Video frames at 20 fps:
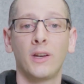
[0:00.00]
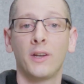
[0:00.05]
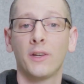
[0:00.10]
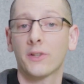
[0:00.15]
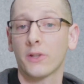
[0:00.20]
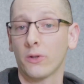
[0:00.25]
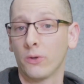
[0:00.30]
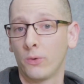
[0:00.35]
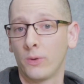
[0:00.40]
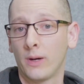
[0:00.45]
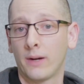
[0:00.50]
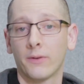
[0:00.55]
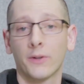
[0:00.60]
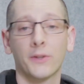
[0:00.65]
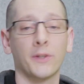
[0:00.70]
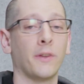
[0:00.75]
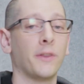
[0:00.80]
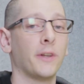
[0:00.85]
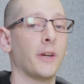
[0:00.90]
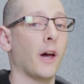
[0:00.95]
so
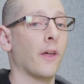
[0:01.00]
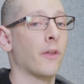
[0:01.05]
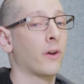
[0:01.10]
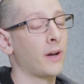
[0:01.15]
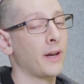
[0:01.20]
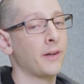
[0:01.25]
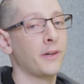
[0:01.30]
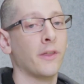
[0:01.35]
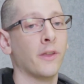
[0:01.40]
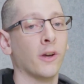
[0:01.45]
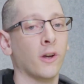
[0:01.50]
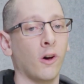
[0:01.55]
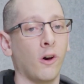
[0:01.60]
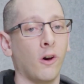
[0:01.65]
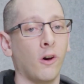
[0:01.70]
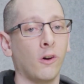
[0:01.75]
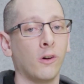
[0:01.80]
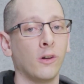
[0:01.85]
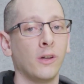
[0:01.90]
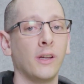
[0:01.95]
whoever's on the other end of the
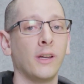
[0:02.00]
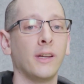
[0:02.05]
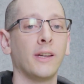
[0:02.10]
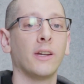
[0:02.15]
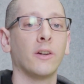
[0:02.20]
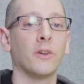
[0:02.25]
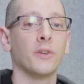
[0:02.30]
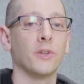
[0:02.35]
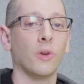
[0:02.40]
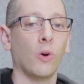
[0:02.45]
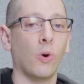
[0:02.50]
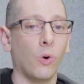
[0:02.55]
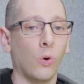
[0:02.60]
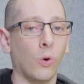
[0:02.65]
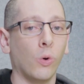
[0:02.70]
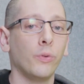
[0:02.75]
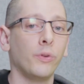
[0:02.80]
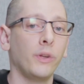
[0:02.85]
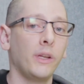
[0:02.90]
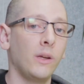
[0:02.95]
call hears
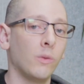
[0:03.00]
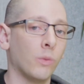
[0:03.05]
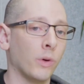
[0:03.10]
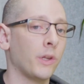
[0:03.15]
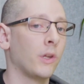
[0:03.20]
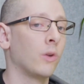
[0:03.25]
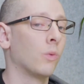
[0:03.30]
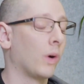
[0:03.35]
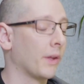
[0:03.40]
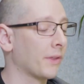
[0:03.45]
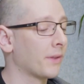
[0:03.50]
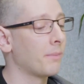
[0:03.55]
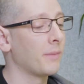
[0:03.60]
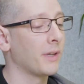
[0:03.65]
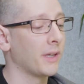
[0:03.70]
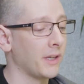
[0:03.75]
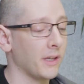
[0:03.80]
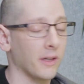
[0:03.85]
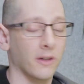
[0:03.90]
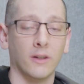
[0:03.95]
only what you want them
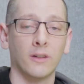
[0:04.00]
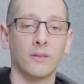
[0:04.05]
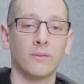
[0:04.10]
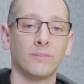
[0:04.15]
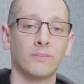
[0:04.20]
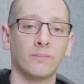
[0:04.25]
to hear.